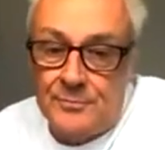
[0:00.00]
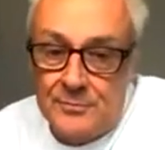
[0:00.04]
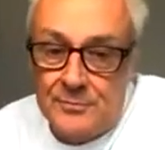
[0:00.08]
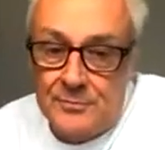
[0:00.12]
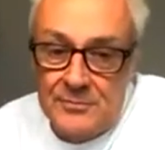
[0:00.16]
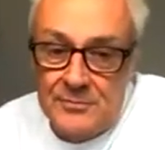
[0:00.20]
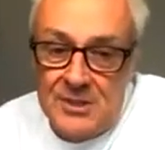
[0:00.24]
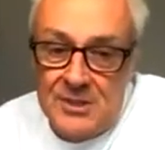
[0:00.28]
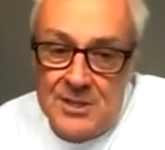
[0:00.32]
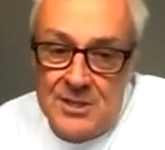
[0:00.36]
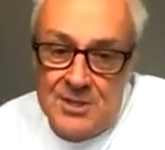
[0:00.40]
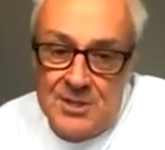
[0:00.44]

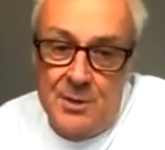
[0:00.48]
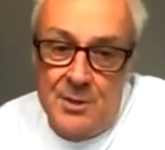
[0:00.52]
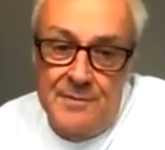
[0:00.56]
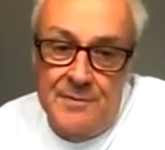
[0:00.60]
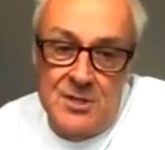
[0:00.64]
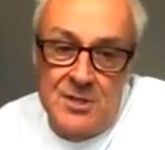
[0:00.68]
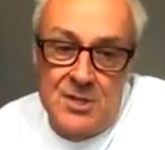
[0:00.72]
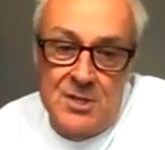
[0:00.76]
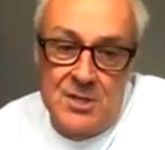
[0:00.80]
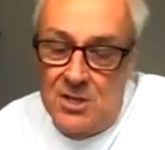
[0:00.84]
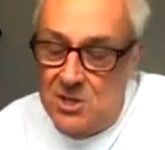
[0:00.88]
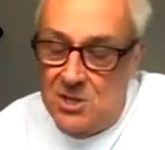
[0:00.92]
So if it
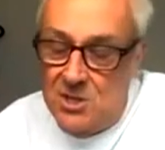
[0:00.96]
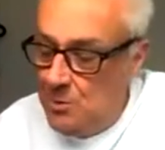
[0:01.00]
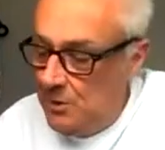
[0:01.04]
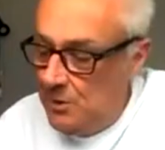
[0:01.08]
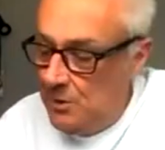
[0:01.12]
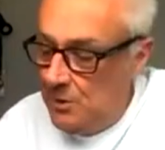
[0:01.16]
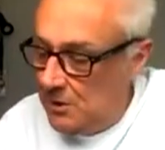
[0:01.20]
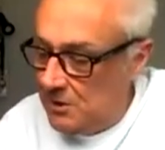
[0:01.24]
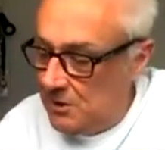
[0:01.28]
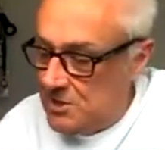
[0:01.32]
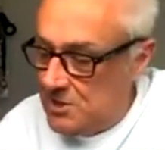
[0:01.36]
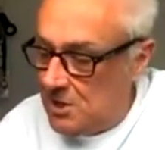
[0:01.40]
takes you a
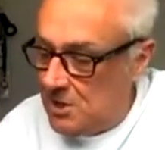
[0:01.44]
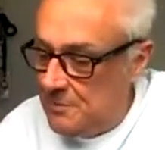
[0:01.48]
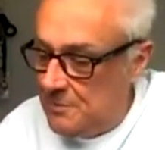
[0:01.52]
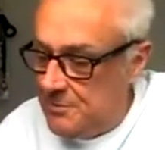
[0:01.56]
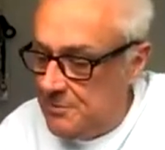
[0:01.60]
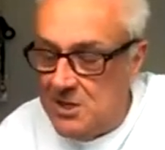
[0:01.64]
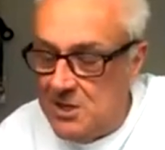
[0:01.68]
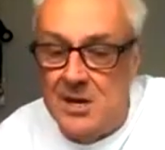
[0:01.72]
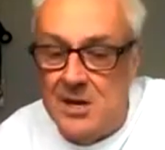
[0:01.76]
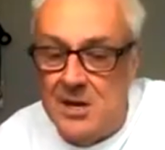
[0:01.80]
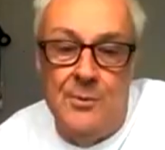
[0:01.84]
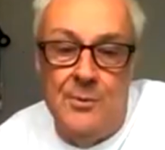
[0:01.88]
little time
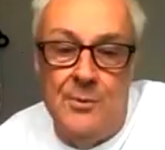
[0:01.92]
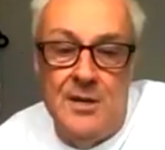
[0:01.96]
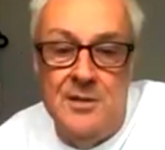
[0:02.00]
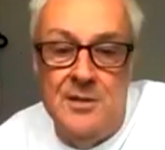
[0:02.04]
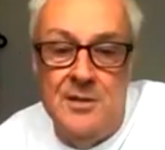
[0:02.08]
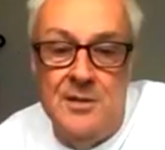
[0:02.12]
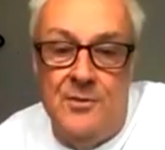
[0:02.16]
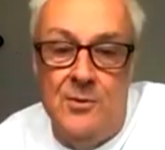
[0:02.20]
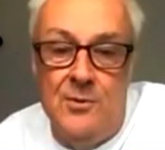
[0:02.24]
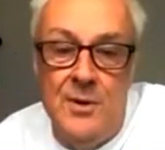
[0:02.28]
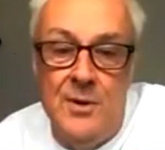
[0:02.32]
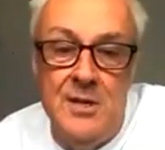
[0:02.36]
to get ready
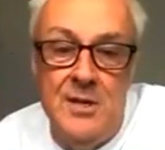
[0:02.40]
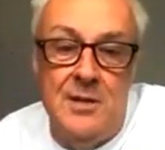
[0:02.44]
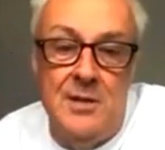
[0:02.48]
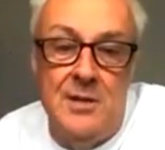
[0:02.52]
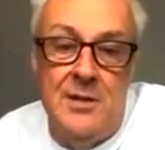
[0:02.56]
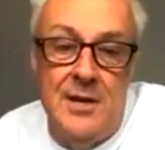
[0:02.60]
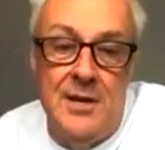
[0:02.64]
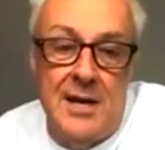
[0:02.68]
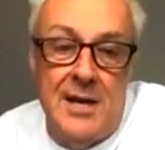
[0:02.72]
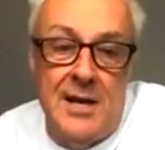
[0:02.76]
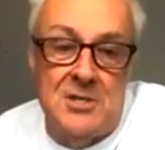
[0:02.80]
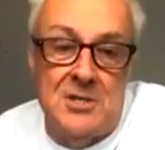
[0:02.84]
for reading the
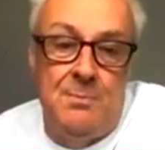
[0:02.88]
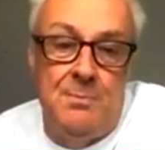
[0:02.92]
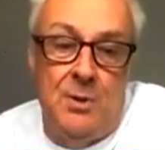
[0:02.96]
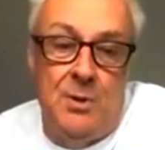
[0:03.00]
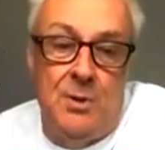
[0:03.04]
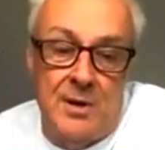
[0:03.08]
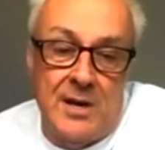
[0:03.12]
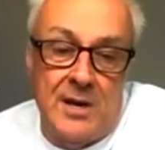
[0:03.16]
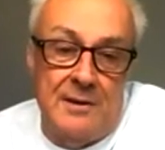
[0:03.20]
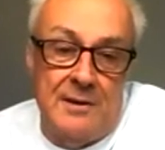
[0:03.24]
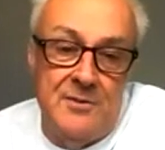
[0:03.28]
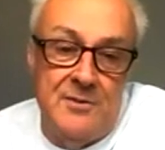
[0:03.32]
next
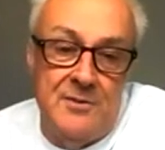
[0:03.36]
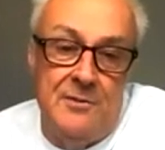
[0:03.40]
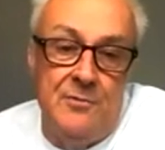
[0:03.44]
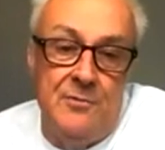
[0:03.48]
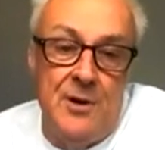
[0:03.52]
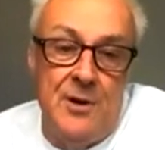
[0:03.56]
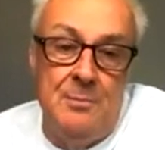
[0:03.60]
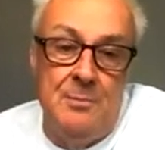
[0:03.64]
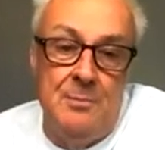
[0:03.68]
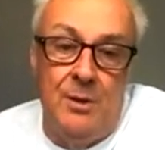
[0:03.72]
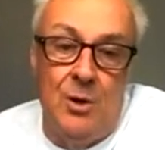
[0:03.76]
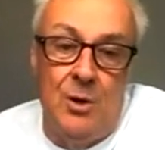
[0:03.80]
block after you've
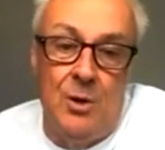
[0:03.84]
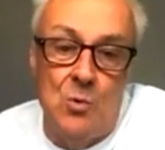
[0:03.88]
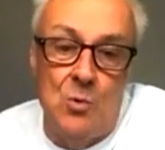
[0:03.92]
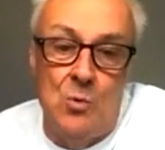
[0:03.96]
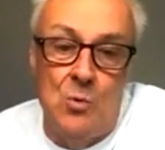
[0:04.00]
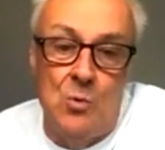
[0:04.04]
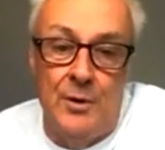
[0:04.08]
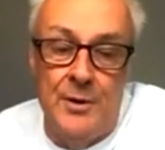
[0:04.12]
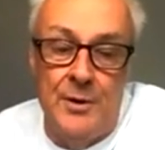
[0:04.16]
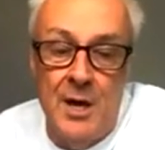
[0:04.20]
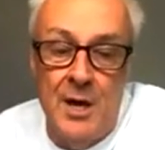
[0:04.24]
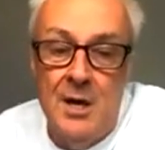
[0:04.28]
read block
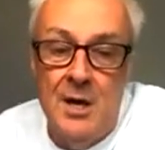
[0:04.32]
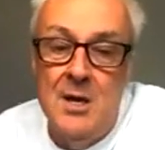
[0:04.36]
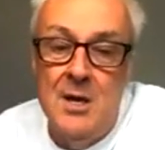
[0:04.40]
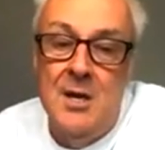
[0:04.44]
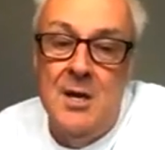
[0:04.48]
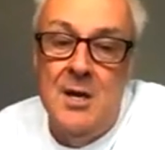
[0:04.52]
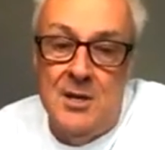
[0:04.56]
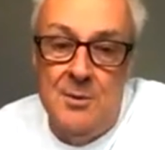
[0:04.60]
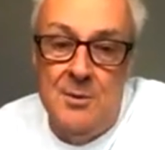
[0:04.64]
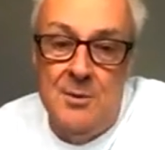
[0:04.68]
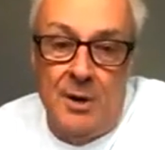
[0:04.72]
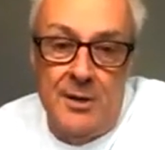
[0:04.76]
1,
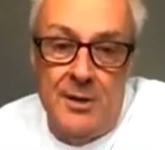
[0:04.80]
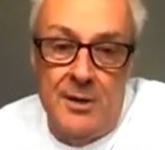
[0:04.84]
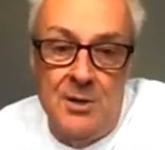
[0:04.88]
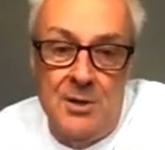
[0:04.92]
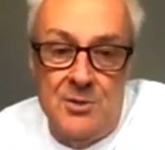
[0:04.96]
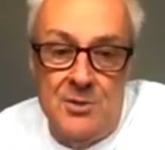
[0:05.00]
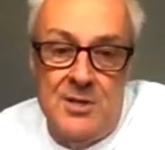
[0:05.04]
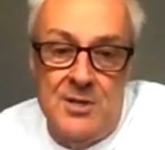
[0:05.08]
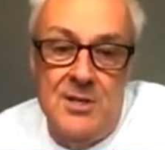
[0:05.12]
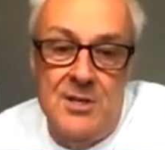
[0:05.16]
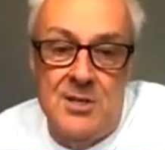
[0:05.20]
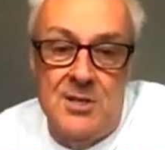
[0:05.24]
you might
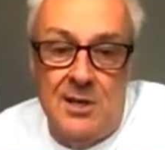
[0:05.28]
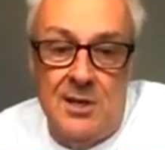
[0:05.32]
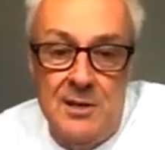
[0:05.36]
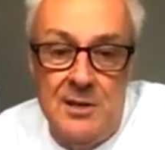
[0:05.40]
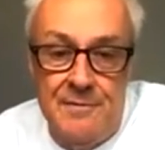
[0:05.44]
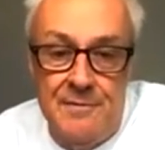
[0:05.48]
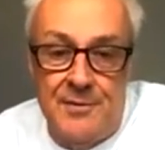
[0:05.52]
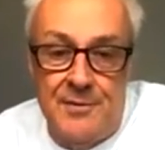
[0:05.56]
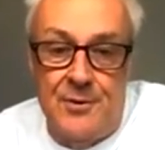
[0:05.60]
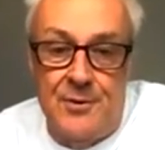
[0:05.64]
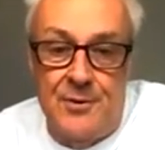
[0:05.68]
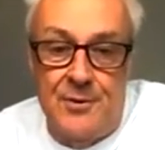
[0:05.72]
use an interleave
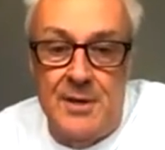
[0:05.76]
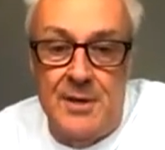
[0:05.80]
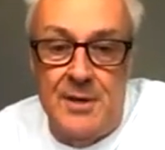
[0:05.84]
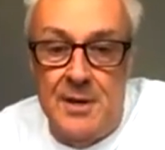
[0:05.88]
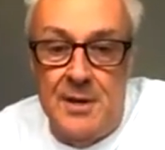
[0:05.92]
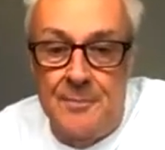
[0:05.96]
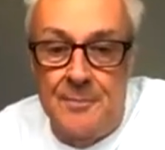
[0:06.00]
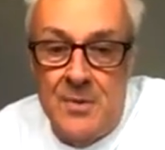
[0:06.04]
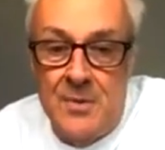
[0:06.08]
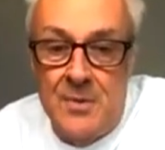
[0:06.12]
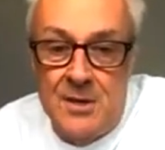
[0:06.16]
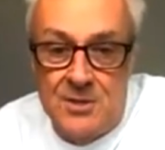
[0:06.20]
3
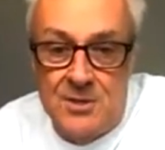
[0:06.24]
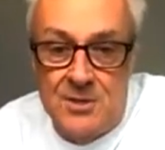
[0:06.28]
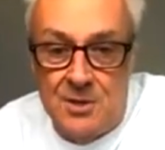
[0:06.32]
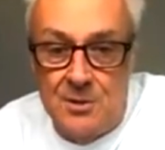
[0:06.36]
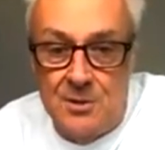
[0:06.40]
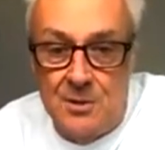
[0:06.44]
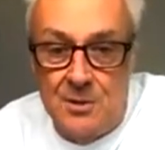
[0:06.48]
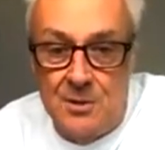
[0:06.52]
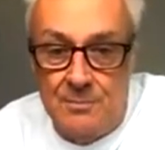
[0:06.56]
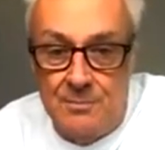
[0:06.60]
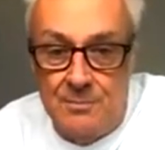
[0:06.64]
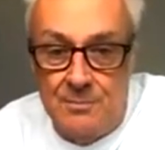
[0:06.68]
so
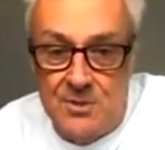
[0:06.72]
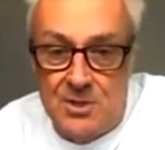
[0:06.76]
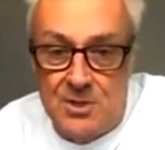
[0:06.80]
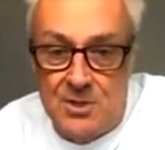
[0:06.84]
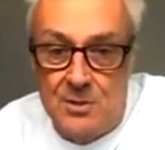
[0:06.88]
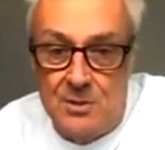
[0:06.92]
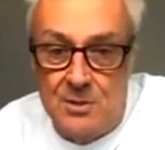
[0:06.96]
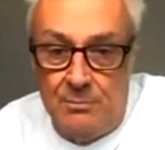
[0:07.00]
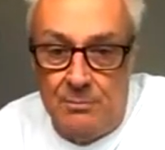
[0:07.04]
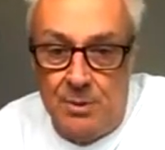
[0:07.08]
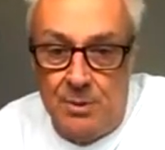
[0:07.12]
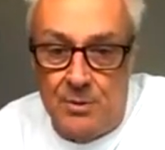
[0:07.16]

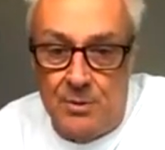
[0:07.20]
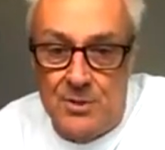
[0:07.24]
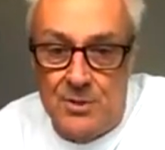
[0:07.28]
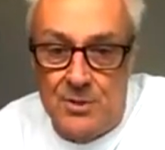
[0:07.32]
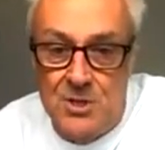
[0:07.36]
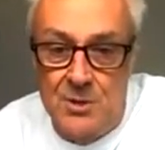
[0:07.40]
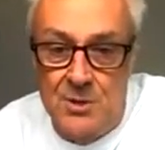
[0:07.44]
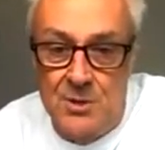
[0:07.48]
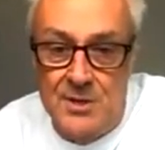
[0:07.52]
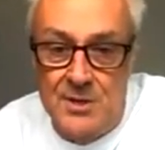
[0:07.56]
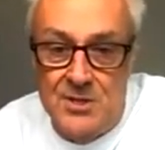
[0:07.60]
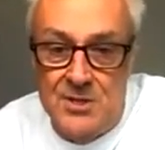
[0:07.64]
that block
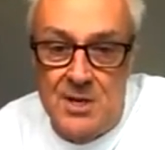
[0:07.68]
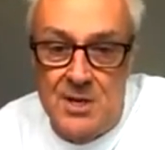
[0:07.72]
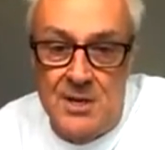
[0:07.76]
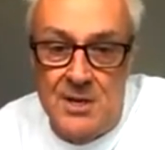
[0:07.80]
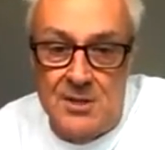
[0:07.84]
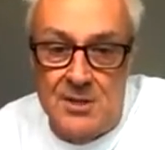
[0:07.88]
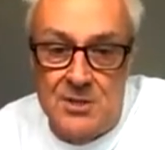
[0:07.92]
2 is here.